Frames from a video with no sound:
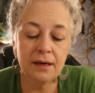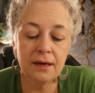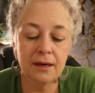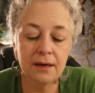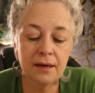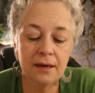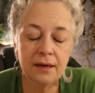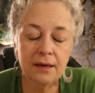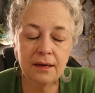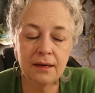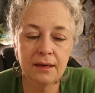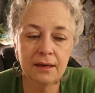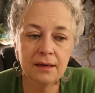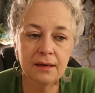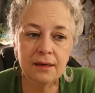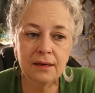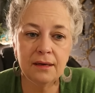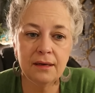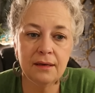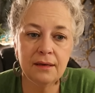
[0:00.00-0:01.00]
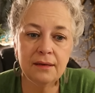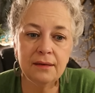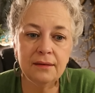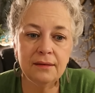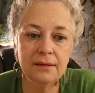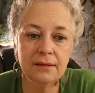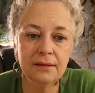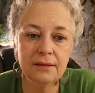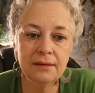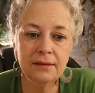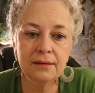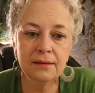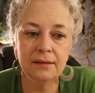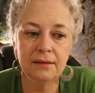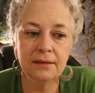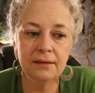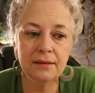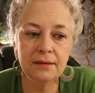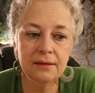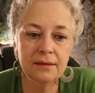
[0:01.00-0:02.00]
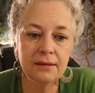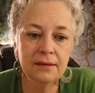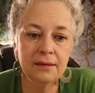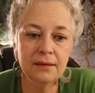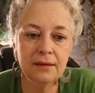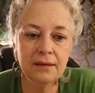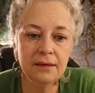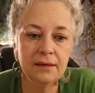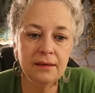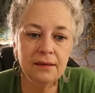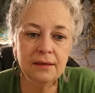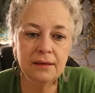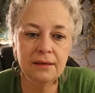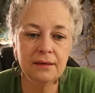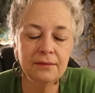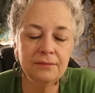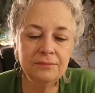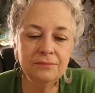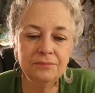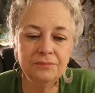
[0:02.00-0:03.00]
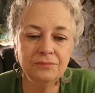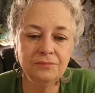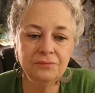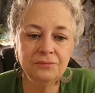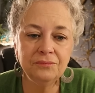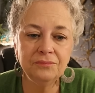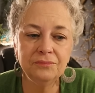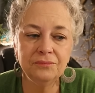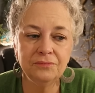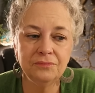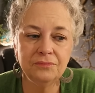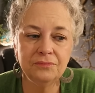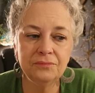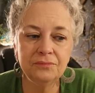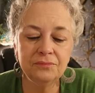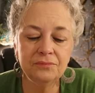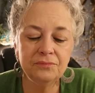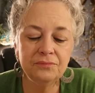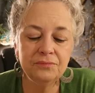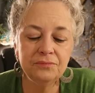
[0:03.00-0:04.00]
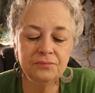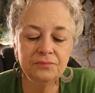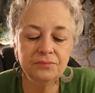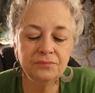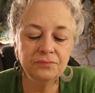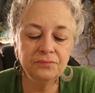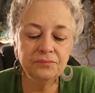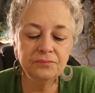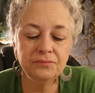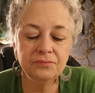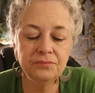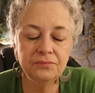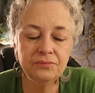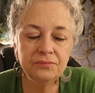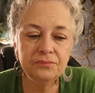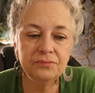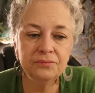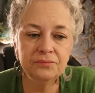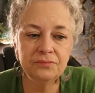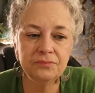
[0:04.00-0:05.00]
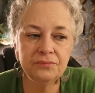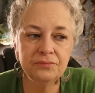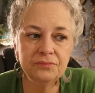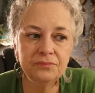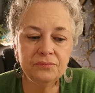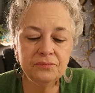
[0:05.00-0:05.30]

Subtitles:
Nobody speaks.